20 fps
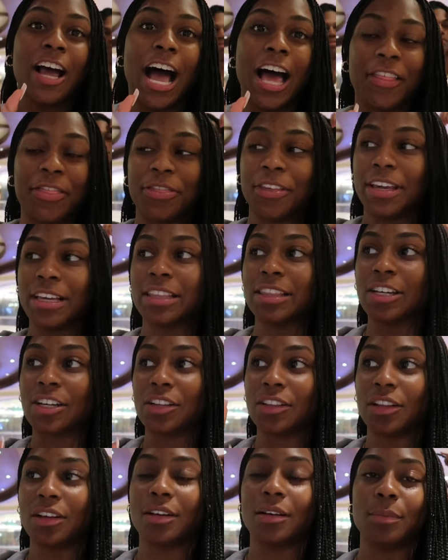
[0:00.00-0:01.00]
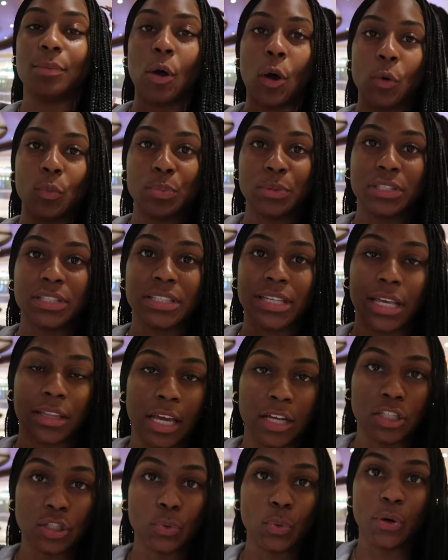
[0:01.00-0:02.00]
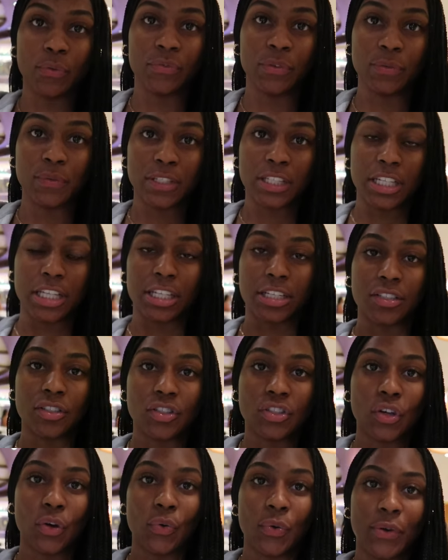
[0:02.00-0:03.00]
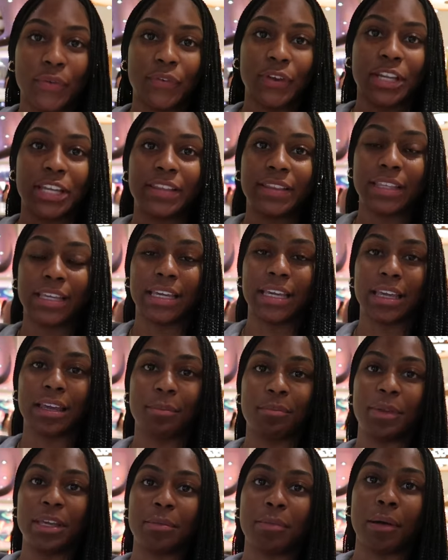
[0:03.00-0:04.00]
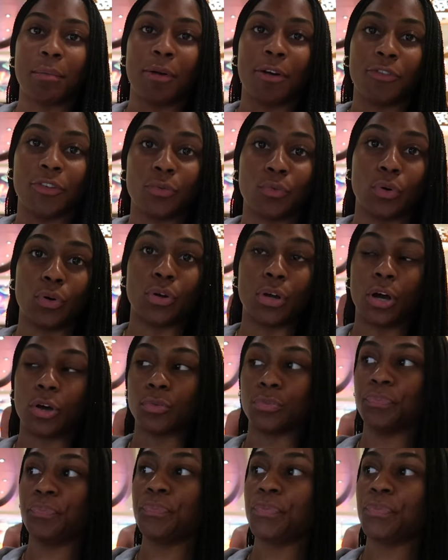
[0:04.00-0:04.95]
I think the club opens at like 12:15, so if anything, me and my brother will go.